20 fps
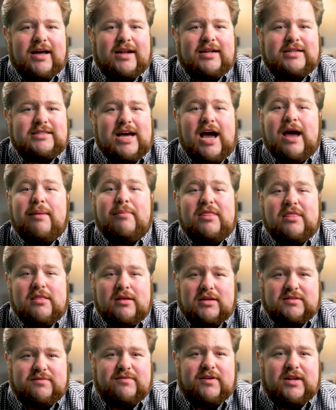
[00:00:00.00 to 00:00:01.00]
kind of time in
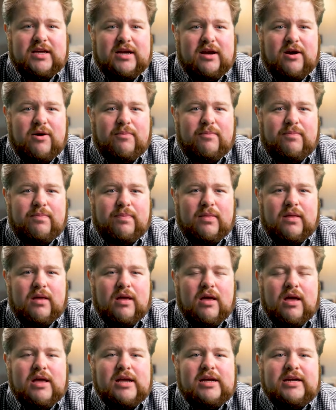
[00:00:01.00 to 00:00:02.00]
this video.
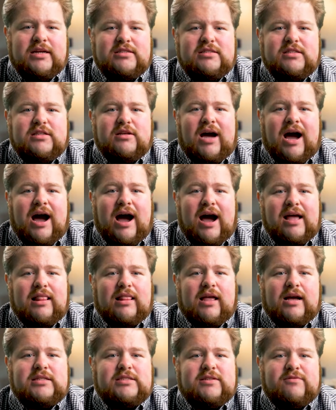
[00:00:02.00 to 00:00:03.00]
Here's the
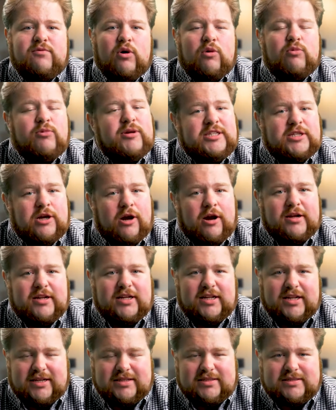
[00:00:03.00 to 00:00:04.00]
highlights of what
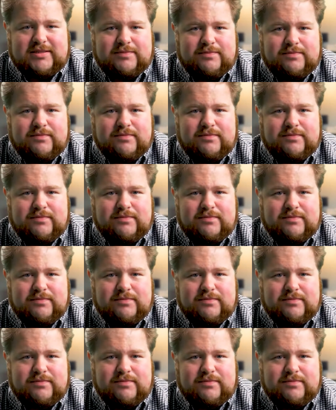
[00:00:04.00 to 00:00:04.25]
retargeting is.